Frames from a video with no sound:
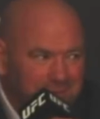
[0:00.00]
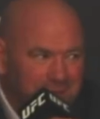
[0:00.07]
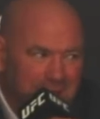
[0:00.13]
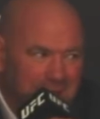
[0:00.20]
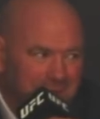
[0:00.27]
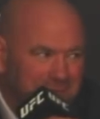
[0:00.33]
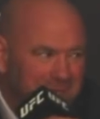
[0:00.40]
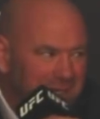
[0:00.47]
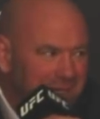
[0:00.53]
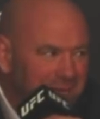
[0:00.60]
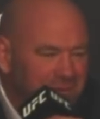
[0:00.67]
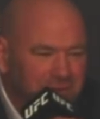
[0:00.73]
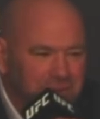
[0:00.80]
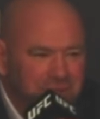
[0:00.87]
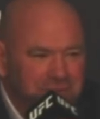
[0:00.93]
Yeah, I mean,
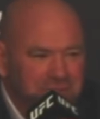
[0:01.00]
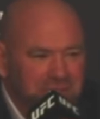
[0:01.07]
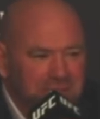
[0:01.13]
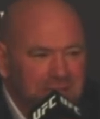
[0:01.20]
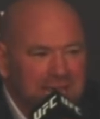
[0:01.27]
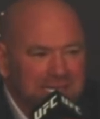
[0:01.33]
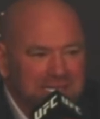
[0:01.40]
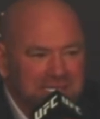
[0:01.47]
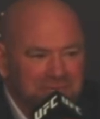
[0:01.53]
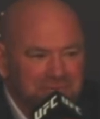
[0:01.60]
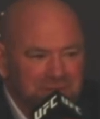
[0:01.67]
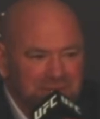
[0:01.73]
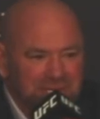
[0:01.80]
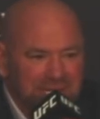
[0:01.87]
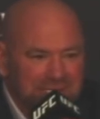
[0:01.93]
there's a lot of
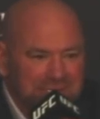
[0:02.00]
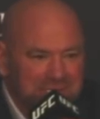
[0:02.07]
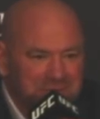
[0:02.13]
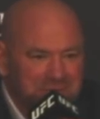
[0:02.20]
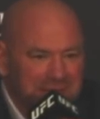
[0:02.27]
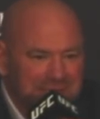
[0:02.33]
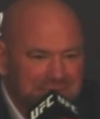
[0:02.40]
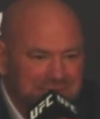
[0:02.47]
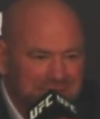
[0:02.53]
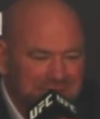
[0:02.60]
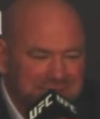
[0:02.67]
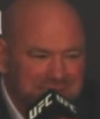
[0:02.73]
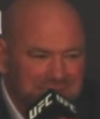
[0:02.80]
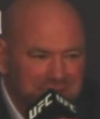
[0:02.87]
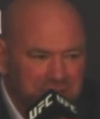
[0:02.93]
different things that make
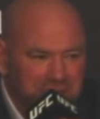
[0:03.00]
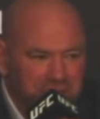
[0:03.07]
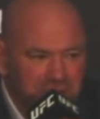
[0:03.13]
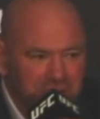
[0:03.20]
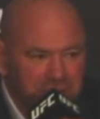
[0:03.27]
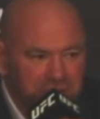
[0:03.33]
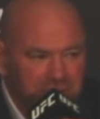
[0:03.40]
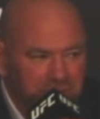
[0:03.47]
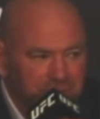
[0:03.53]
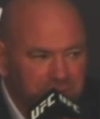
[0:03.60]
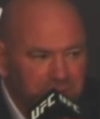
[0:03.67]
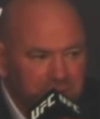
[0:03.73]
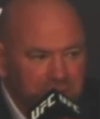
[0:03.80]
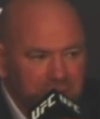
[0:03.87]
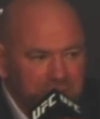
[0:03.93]
sense that you could
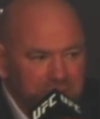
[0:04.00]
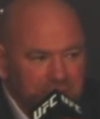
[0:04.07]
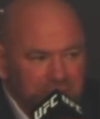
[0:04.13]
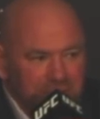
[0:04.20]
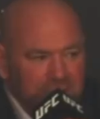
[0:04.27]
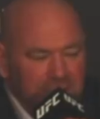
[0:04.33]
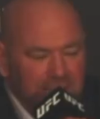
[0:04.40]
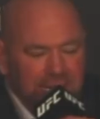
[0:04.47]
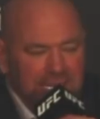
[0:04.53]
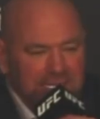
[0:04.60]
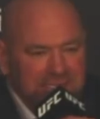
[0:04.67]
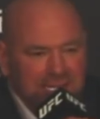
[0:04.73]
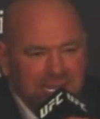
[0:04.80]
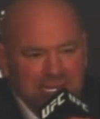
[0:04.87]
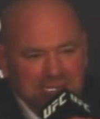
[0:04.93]
do. I
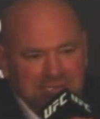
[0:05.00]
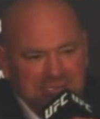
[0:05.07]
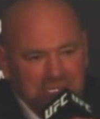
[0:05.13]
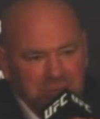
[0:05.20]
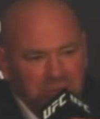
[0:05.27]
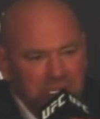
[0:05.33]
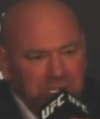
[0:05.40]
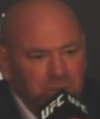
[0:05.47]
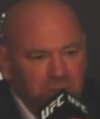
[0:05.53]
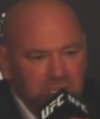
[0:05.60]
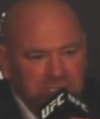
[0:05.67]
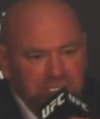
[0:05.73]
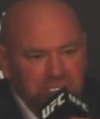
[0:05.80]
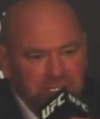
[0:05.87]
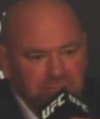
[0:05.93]
gotta see what he
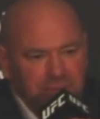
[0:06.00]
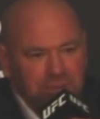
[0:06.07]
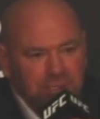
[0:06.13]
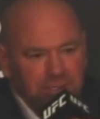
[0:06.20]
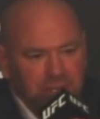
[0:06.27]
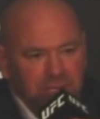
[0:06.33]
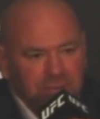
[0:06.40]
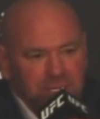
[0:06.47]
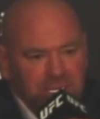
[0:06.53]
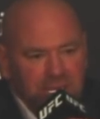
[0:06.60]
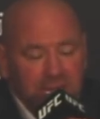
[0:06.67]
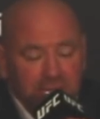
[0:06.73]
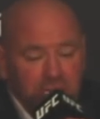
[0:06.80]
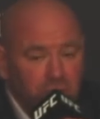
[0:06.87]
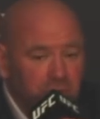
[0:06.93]
wants to do. You know what I mean?
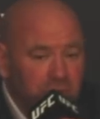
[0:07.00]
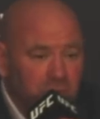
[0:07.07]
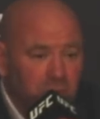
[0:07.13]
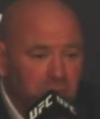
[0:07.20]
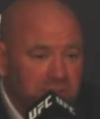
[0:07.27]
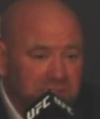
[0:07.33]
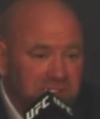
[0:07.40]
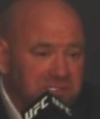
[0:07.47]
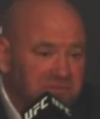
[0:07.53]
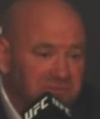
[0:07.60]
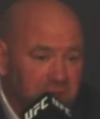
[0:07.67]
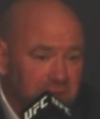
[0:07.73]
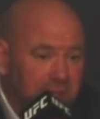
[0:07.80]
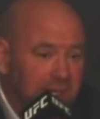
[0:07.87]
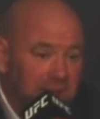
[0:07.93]
I know he wants this
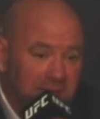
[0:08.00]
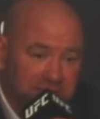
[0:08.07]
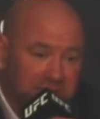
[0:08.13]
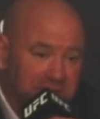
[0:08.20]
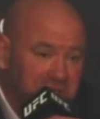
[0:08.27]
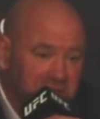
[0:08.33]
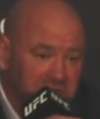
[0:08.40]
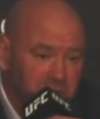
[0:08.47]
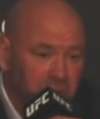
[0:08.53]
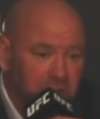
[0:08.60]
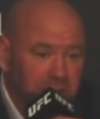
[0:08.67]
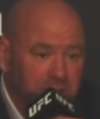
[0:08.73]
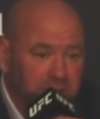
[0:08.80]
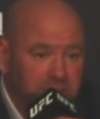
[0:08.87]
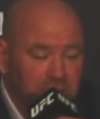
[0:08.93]
fight, and I think he's
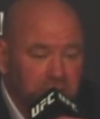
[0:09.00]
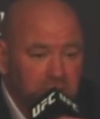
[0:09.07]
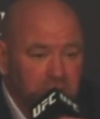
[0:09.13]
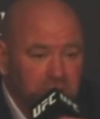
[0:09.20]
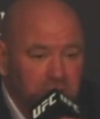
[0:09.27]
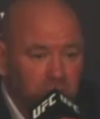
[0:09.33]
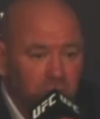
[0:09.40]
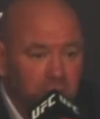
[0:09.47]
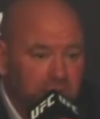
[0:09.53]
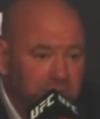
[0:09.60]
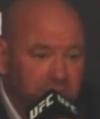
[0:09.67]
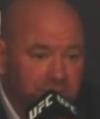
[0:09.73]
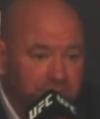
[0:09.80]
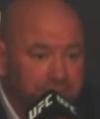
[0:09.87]
willing to wait